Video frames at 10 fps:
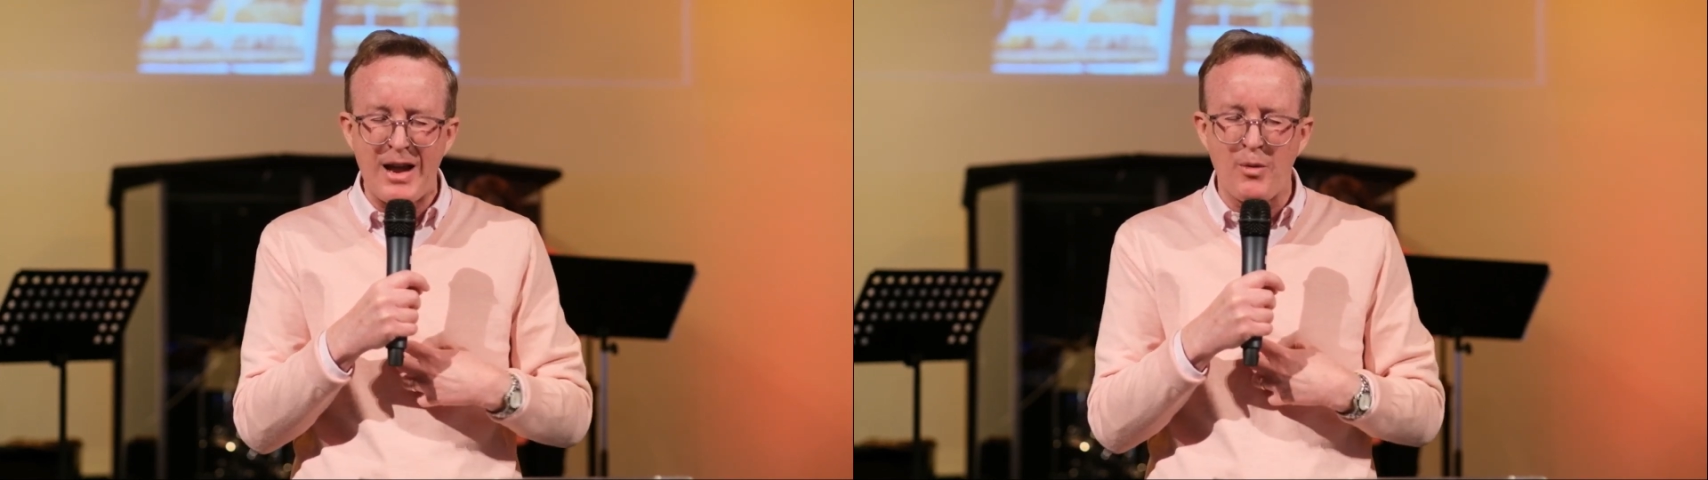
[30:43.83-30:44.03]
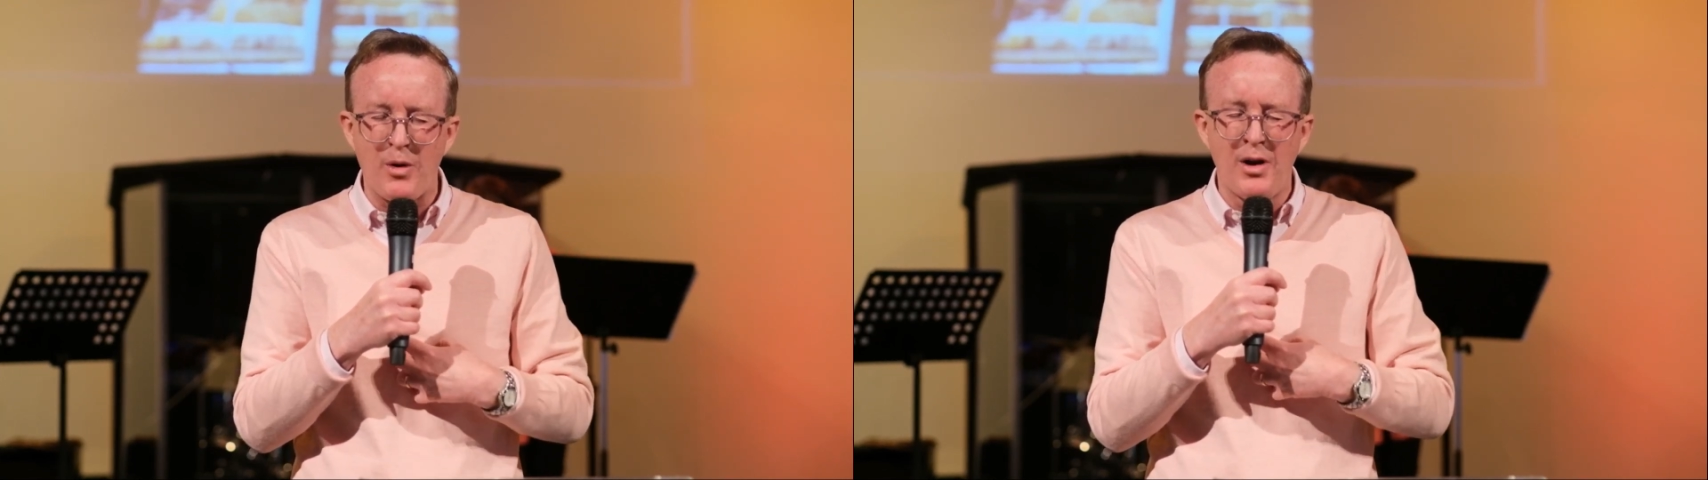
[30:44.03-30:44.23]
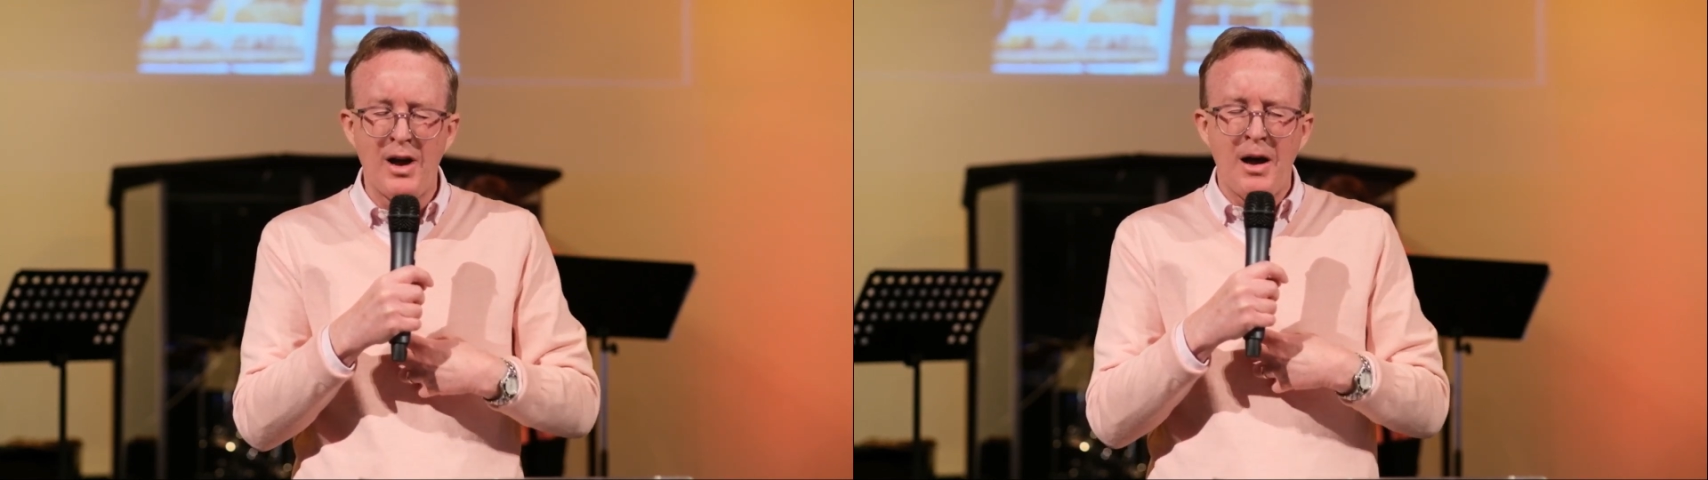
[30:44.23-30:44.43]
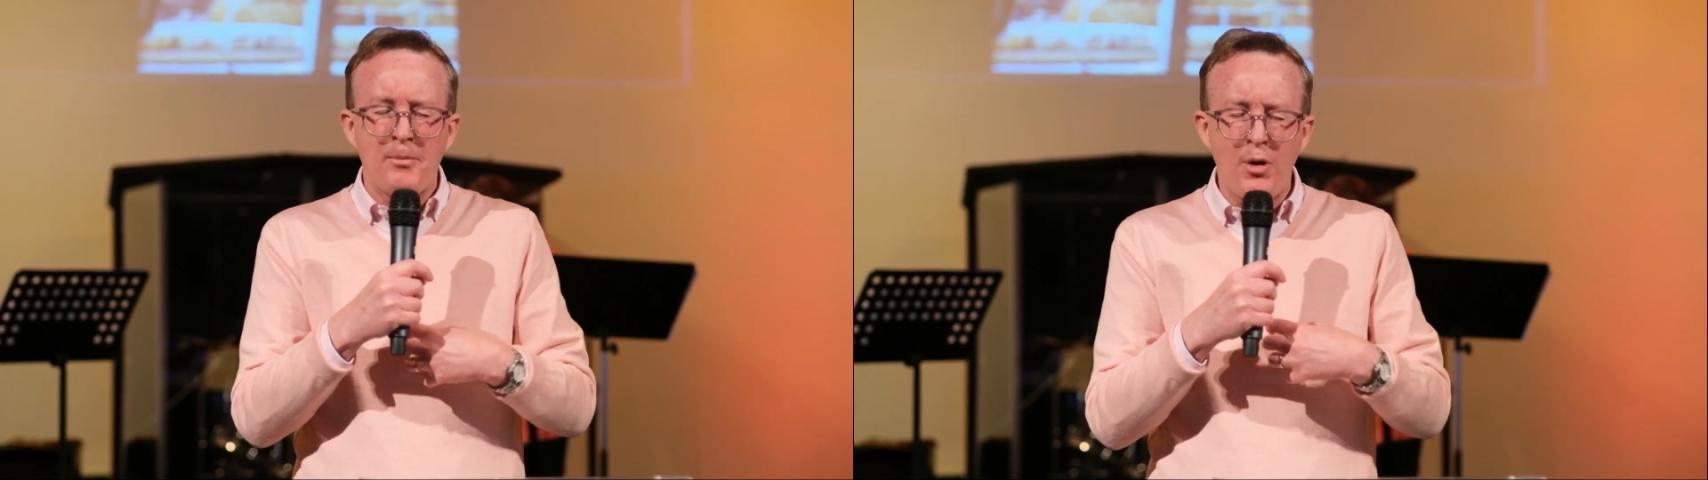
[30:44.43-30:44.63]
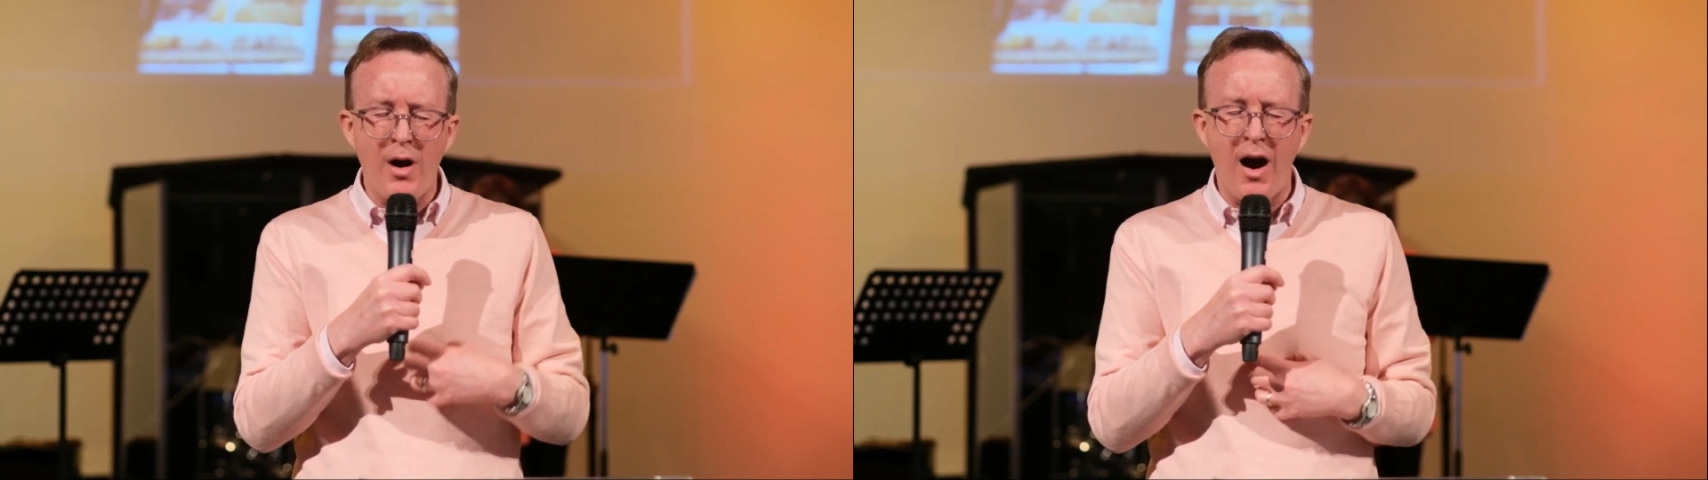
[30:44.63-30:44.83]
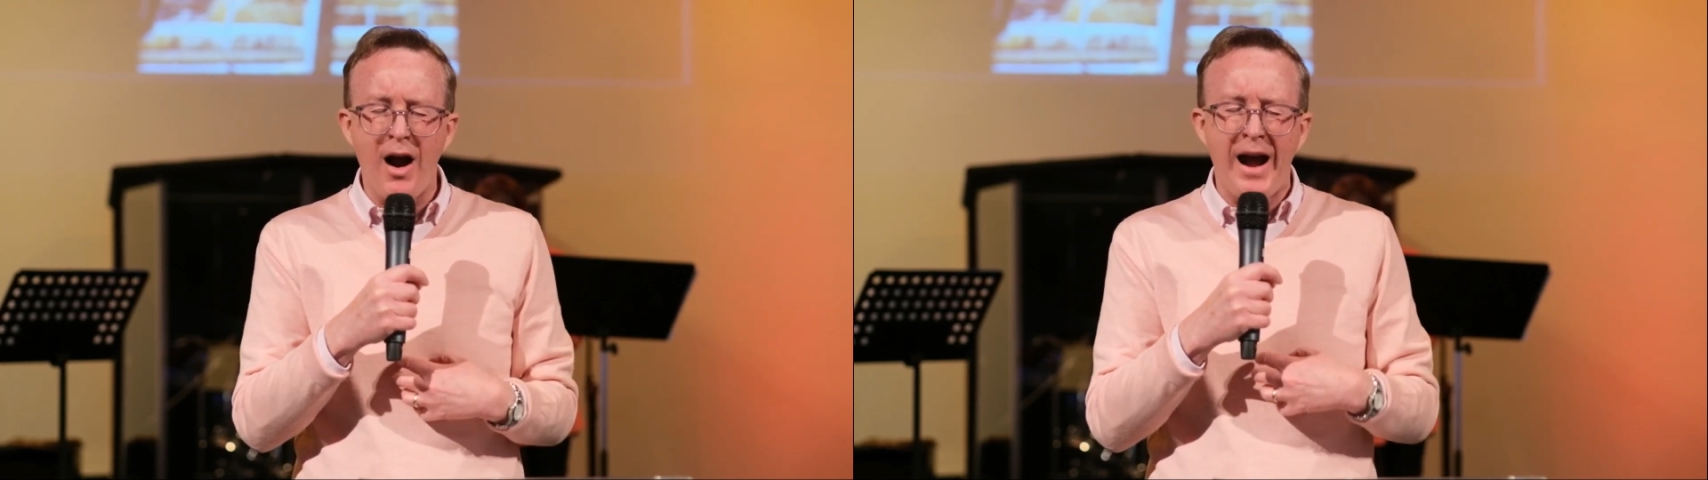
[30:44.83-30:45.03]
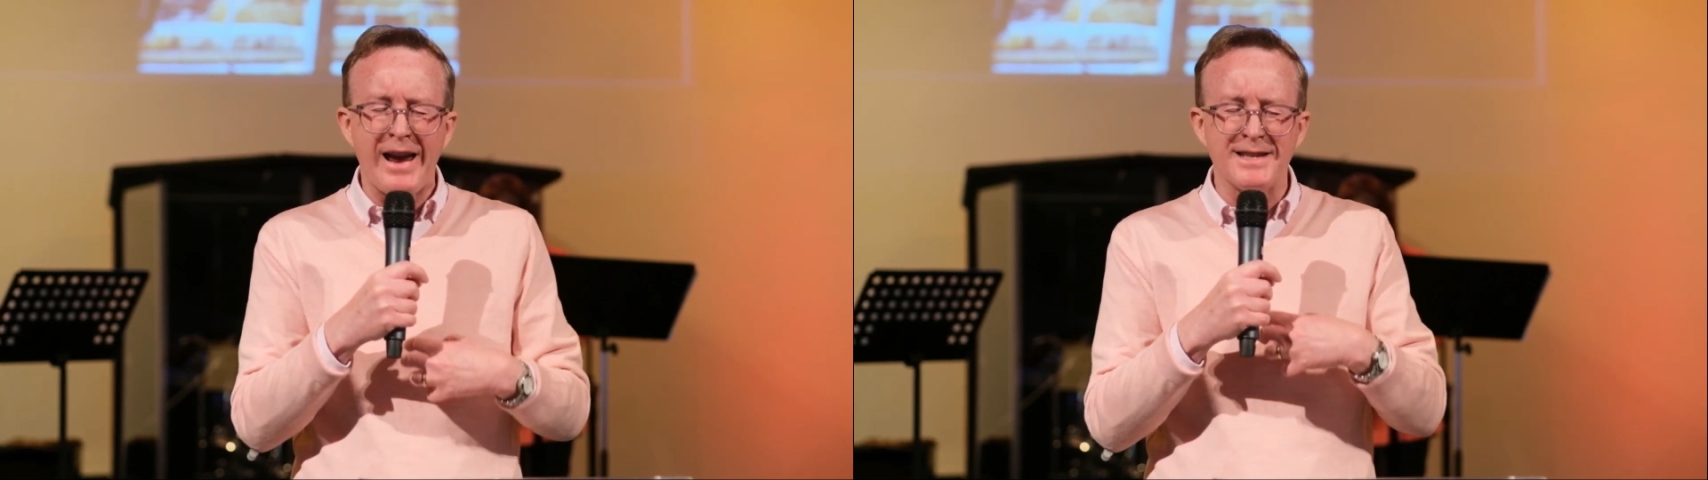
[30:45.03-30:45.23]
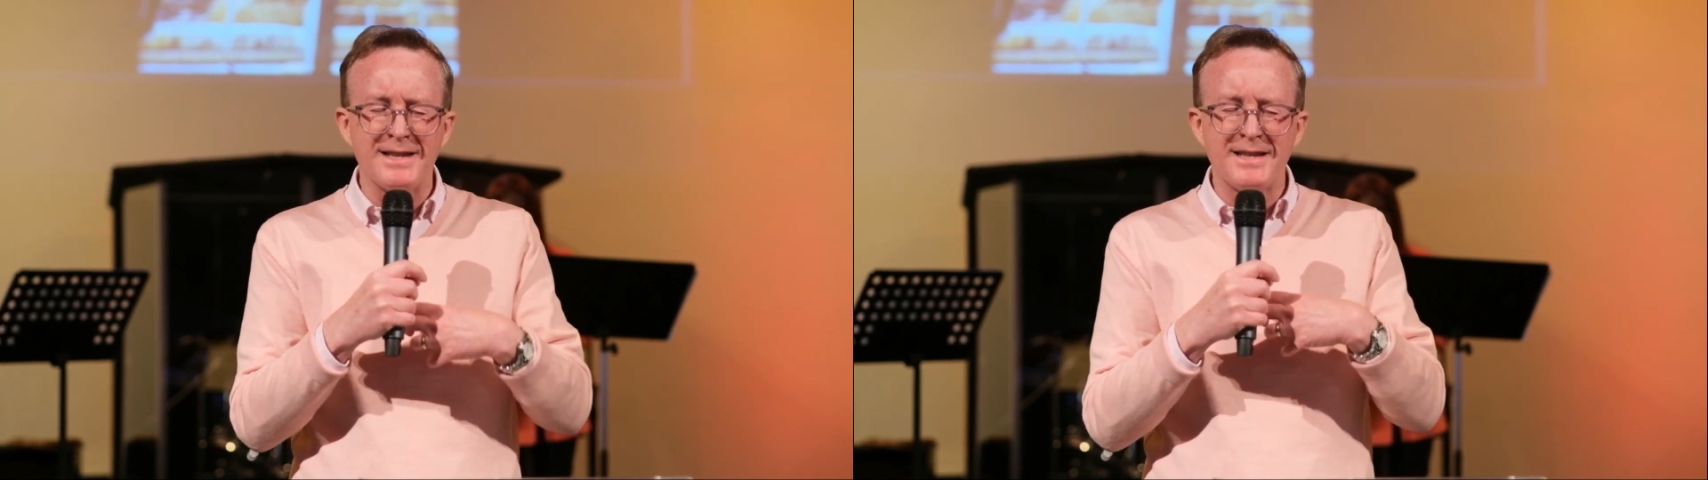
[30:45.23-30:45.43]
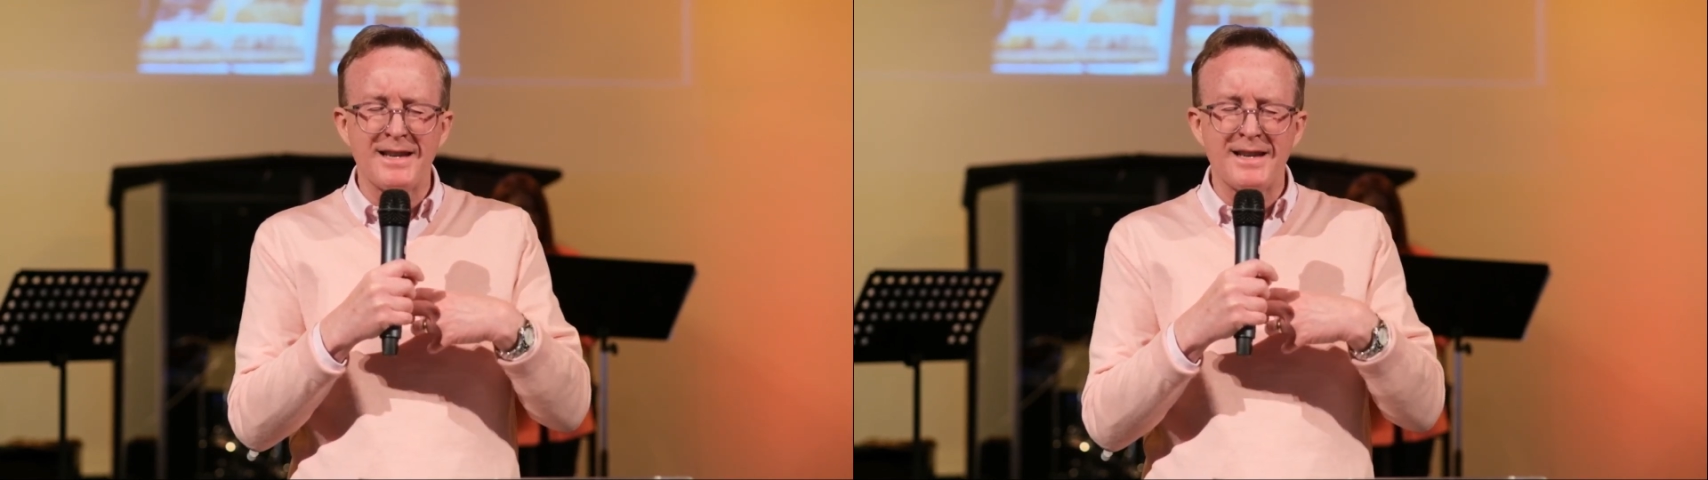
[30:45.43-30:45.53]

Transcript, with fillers: will put on His